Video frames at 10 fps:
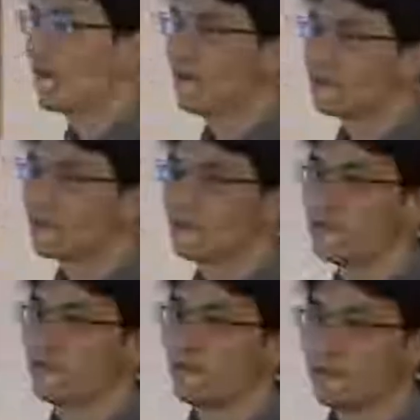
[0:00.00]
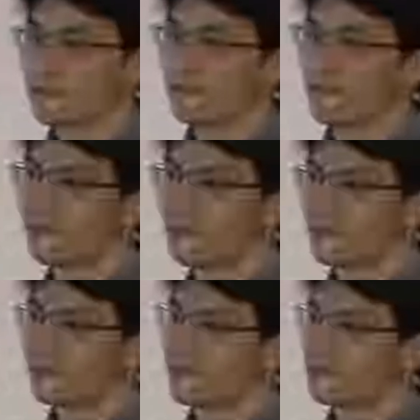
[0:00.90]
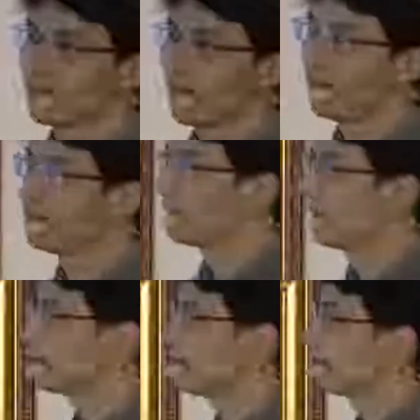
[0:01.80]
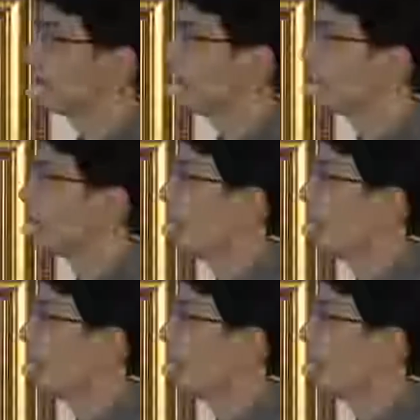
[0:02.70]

other QoS mechanisms inside the Lustre.